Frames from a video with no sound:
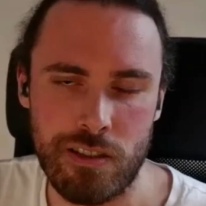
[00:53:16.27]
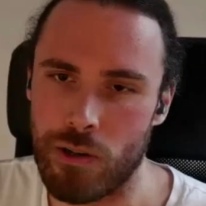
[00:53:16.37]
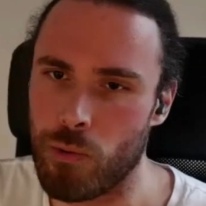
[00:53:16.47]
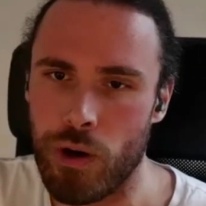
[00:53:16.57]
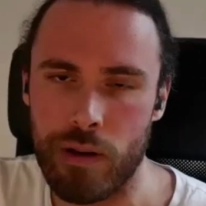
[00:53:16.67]

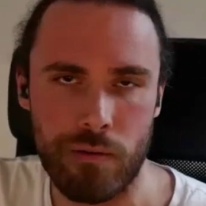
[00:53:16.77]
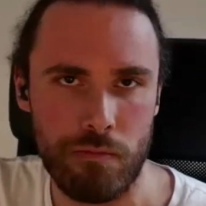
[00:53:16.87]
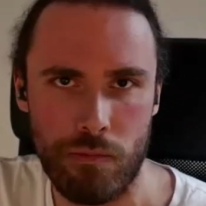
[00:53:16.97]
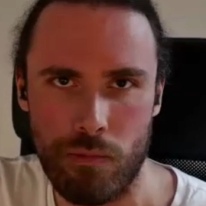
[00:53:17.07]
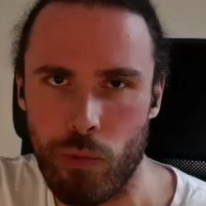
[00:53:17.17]
So
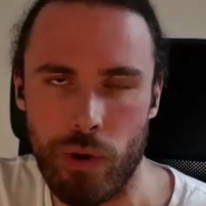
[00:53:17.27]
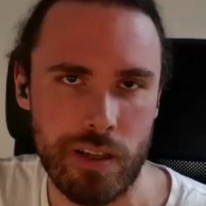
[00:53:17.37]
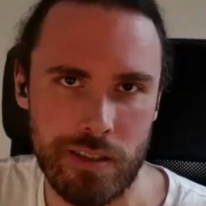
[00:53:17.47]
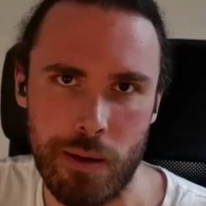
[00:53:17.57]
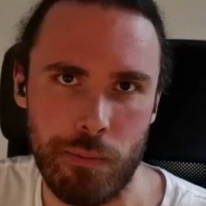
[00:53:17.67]
one
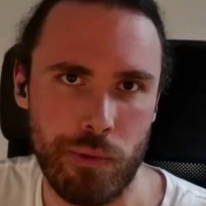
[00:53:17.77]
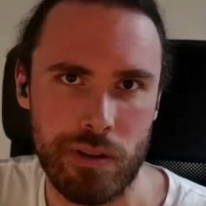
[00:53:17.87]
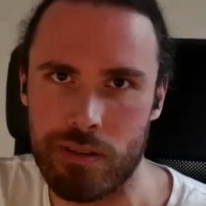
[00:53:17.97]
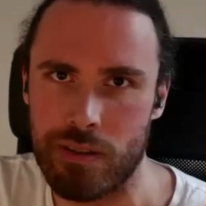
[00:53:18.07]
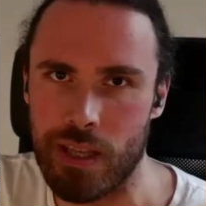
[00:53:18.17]
example
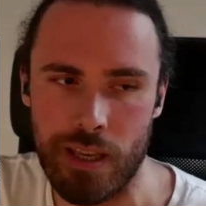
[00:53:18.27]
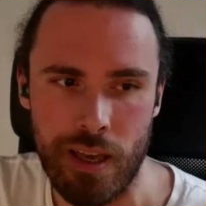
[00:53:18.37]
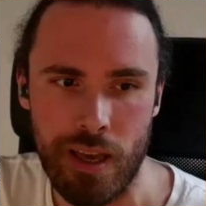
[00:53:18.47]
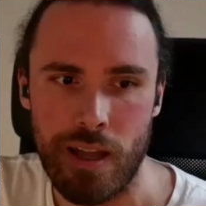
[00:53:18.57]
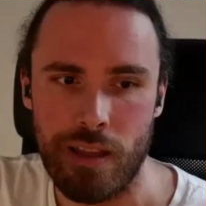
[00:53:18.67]
is the
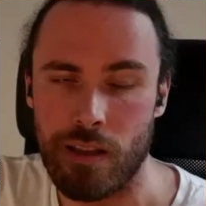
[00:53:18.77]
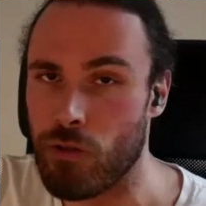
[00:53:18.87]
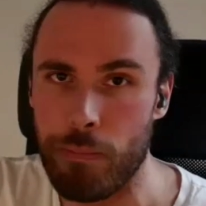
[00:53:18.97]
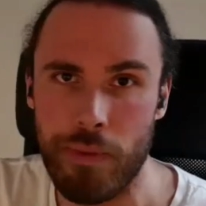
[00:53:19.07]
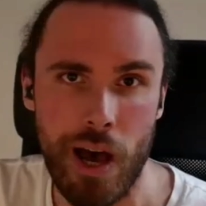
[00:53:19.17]

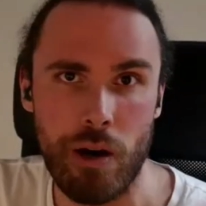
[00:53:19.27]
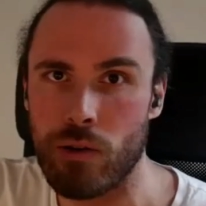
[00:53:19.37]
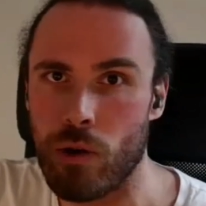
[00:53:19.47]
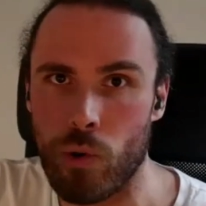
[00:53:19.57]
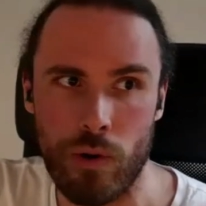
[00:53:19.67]
drop
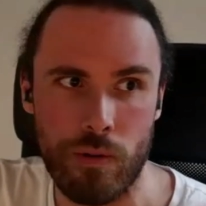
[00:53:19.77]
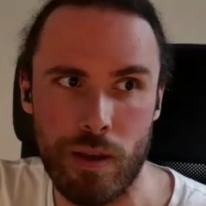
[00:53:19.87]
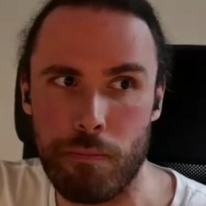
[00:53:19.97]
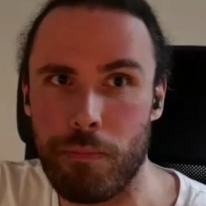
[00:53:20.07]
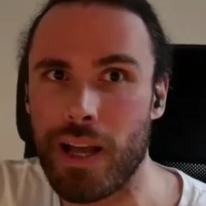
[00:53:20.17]
down or
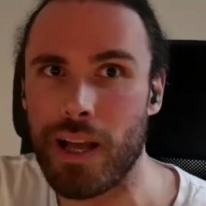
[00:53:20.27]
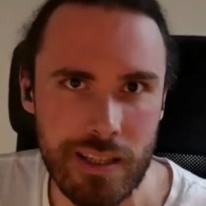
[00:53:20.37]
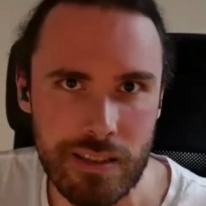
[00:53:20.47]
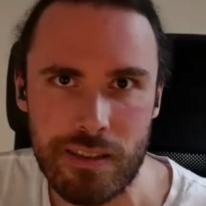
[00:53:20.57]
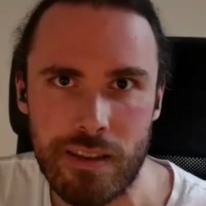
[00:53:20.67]
the pick
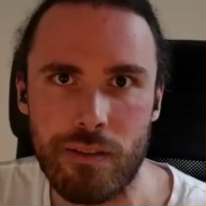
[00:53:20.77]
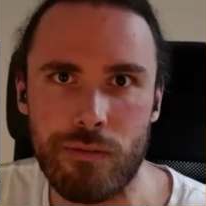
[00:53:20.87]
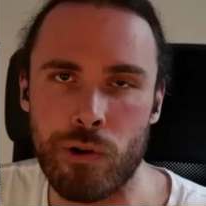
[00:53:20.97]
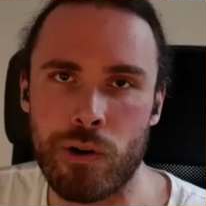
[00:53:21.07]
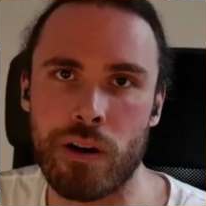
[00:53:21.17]
list
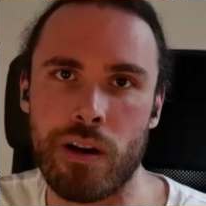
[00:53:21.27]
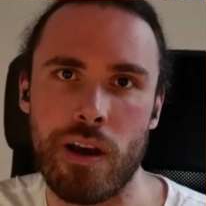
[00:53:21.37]
for